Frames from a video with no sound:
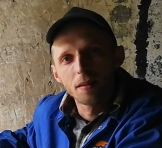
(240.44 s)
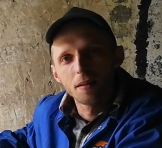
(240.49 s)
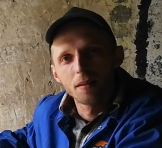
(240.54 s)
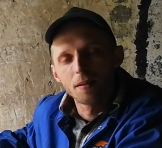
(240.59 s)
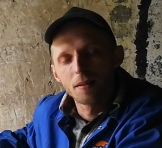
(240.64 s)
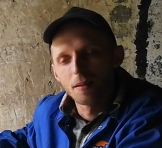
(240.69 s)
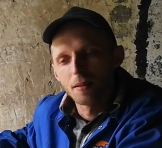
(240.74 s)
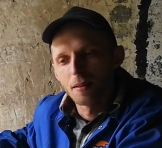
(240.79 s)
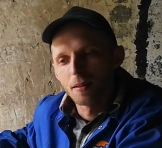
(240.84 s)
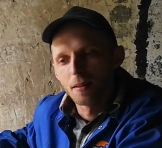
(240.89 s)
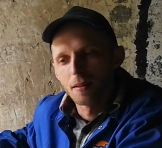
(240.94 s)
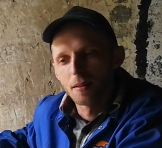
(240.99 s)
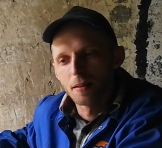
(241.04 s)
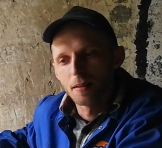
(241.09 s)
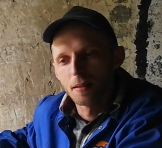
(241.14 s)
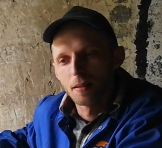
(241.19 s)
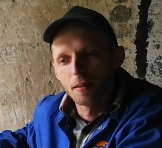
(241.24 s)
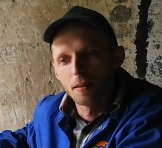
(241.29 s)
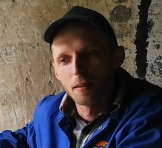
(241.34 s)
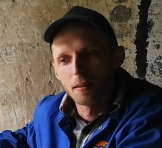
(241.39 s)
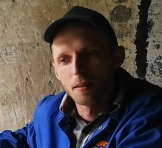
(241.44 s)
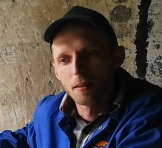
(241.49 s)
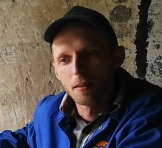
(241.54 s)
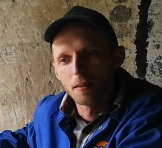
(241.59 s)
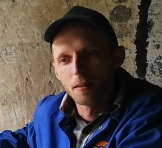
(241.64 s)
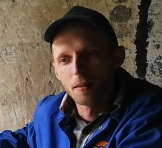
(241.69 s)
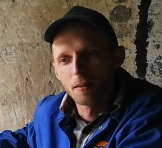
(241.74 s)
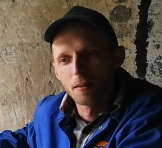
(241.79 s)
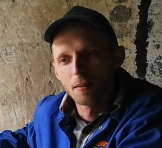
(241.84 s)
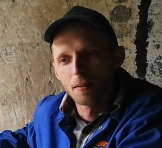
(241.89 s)

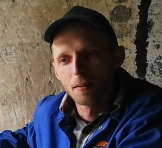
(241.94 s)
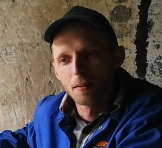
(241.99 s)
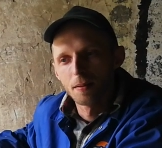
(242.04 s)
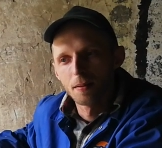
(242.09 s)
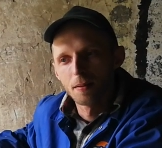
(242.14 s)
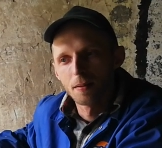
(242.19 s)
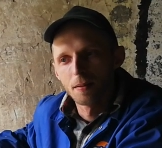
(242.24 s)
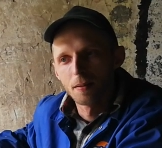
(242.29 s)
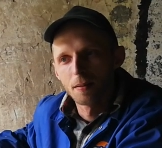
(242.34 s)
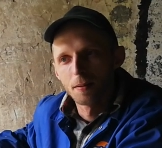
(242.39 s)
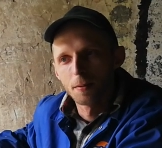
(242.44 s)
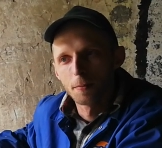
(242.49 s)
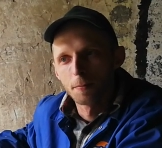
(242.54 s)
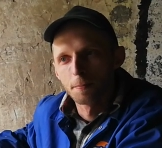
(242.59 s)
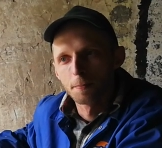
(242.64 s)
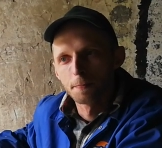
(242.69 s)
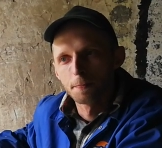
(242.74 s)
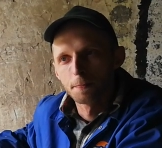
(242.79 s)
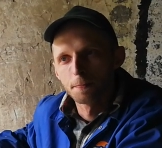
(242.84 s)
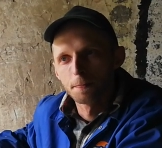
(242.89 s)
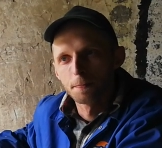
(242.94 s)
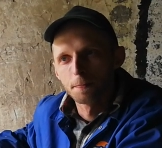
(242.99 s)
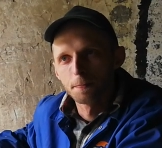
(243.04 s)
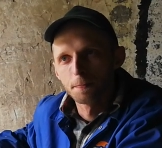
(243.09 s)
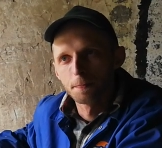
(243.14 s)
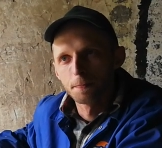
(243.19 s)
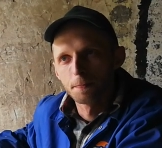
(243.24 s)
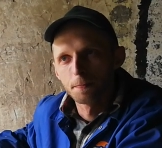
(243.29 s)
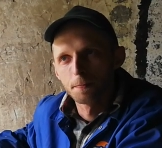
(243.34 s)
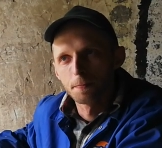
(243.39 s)

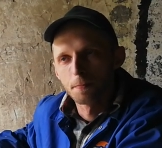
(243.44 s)
(no one is talking)